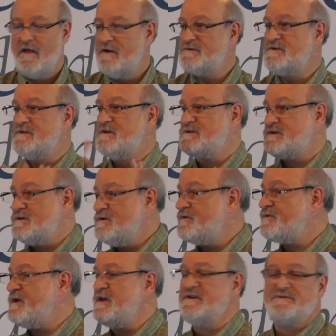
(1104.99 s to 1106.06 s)
Those are the
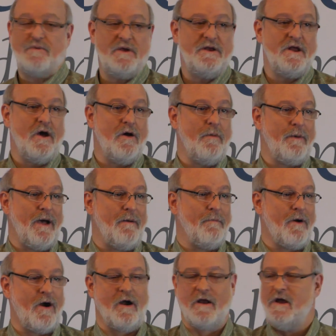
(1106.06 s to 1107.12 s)
two things we know
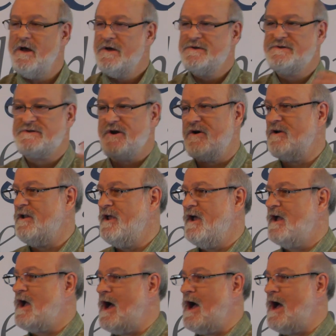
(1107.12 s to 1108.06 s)
about Mark. Certainly a